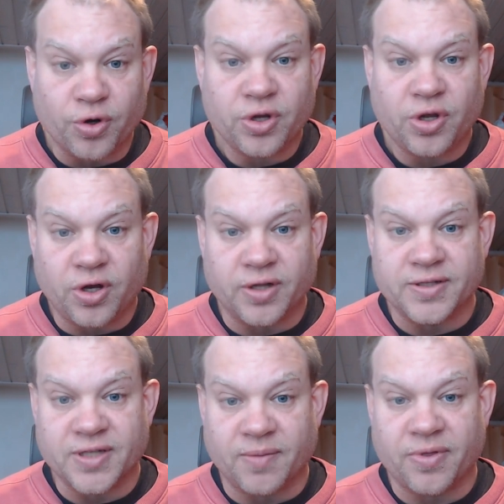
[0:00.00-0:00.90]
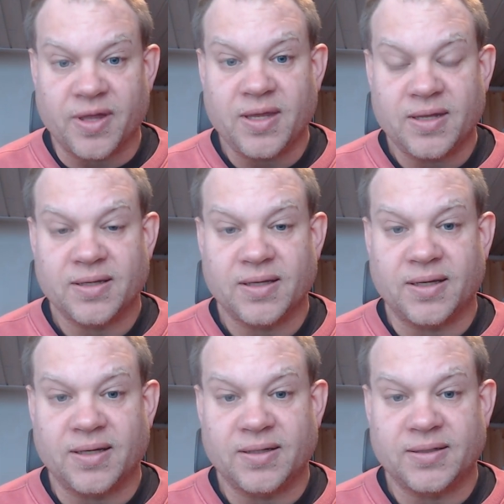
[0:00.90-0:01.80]
on something
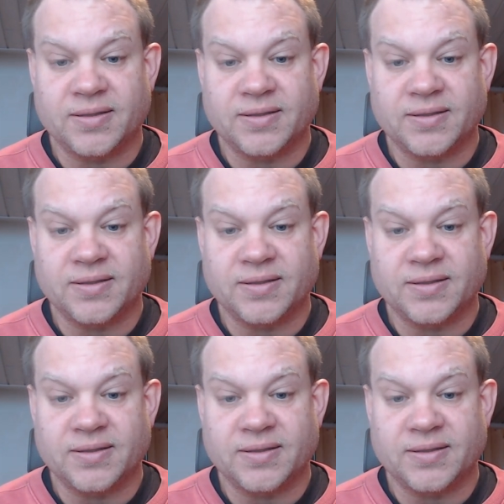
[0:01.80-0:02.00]
uh,